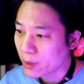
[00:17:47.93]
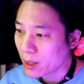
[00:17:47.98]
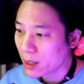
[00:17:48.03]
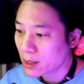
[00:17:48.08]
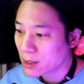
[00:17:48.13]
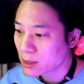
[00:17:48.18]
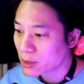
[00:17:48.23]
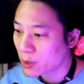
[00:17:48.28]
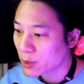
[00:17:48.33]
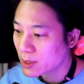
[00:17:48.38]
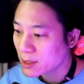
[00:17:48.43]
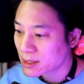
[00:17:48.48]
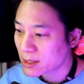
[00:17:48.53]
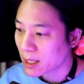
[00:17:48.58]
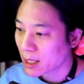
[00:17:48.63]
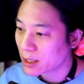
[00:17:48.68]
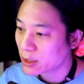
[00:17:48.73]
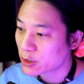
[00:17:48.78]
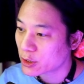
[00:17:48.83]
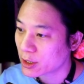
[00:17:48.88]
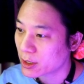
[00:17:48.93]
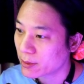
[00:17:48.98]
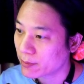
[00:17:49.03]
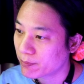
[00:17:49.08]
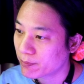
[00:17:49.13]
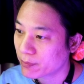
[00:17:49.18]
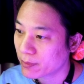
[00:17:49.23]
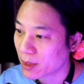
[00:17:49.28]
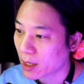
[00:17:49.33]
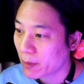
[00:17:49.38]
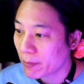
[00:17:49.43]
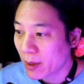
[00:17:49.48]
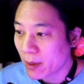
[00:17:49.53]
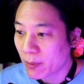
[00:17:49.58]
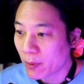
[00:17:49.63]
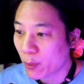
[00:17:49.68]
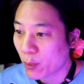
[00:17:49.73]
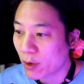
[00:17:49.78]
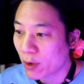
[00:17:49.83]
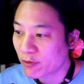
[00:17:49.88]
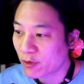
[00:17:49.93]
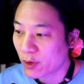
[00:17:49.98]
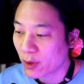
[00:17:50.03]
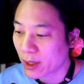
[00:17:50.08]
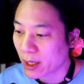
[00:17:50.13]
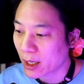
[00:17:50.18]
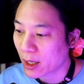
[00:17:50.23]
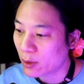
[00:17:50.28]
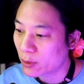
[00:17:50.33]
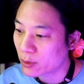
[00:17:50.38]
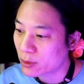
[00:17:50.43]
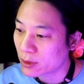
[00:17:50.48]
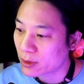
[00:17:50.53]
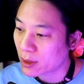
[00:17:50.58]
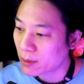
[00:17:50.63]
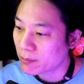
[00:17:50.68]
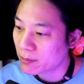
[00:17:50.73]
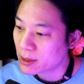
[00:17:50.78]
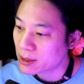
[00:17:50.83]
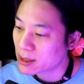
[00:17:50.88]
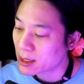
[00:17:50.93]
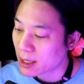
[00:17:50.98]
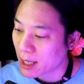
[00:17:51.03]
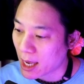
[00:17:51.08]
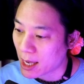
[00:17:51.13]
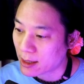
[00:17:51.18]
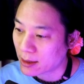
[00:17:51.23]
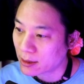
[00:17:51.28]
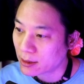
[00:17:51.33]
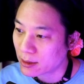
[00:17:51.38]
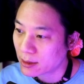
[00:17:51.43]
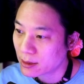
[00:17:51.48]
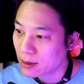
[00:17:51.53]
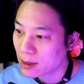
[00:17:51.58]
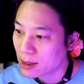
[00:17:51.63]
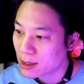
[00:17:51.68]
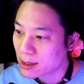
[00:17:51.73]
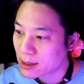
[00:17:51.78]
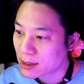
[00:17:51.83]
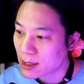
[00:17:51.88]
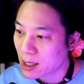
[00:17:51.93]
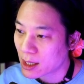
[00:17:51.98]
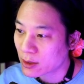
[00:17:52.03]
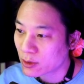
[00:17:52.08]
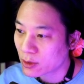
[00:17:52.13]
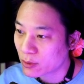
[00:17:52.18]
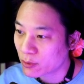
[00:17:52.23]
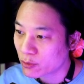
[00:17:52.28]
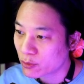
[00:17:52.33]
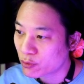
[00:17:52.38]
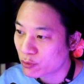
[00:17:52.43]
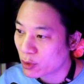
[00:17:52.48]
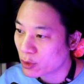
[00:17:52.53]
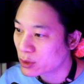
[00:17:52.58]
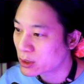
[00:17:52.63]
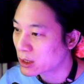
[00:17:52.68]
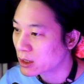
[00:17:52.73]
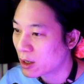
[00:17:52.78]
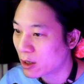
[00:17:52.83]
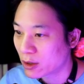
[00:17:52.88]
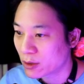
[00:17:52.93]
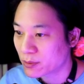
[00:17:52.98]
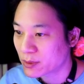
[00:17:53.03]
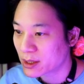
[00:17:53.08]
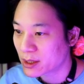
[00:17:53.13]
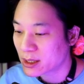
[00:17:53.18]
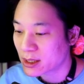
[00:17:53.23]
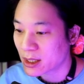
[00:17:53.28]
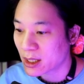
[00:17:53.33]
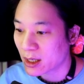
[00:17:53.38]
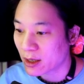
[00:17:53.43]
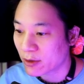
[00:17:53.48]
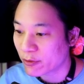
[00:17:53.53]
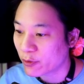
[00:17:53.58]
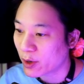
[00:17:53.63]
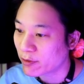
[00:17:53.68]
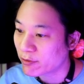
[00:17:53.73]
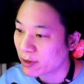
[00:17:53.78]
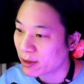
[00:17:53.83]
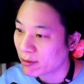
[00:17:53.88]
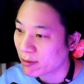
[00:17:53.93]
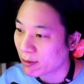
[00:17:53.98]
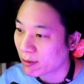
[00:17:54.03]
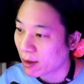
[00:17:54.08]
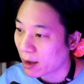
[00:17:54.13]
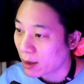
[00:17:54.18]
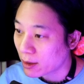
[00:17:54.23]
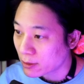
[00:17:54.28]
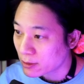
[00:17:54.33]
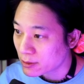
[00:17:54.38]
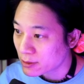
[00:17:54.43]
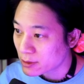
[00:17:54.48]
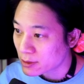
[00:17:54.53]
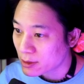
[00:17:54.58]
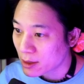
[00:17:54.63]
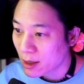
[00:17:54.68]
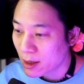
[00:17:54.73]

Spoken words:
So at this stage, it may be worth looking at all the numbers again, scan all the rows and columns and see if we have anything else.